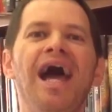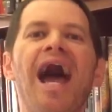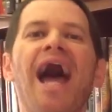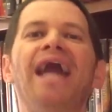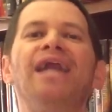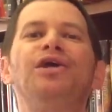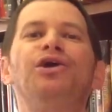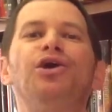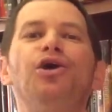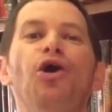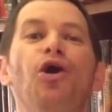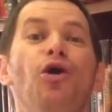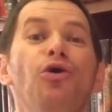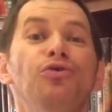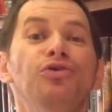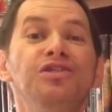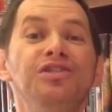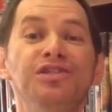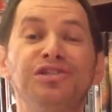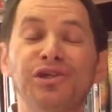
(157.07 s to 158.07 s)
and
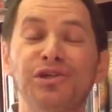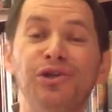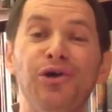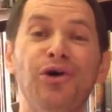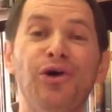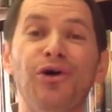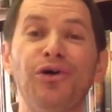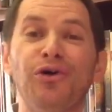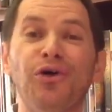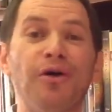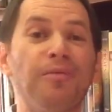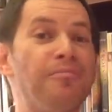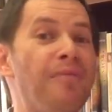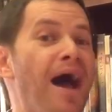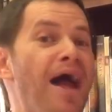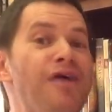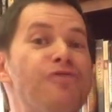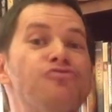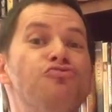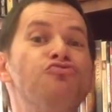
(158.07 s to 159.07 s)
coast along on
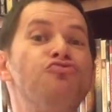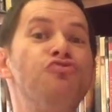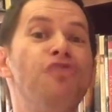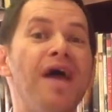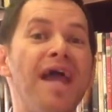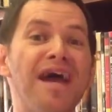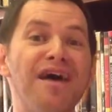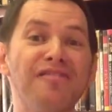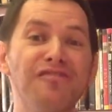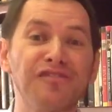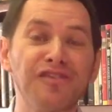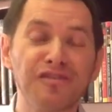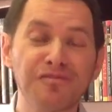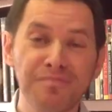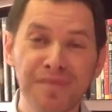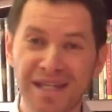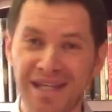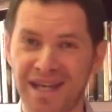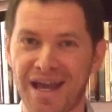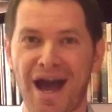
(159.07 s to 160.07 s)
my raft of
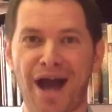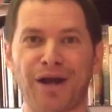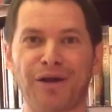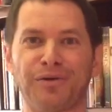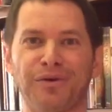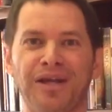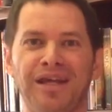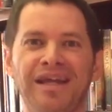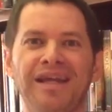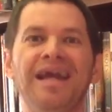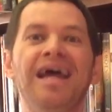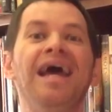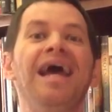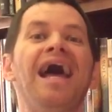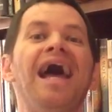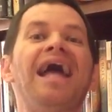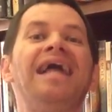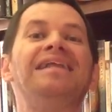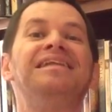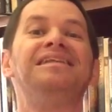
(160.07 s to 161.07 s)
mediocrity
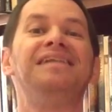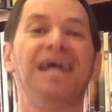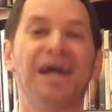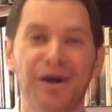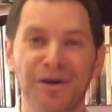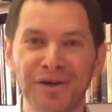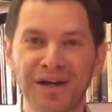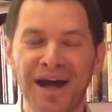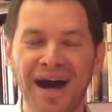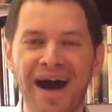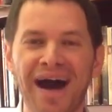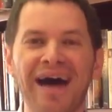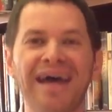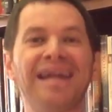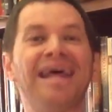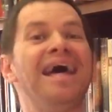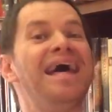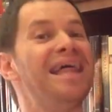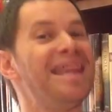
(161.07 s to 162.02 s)
and tell God,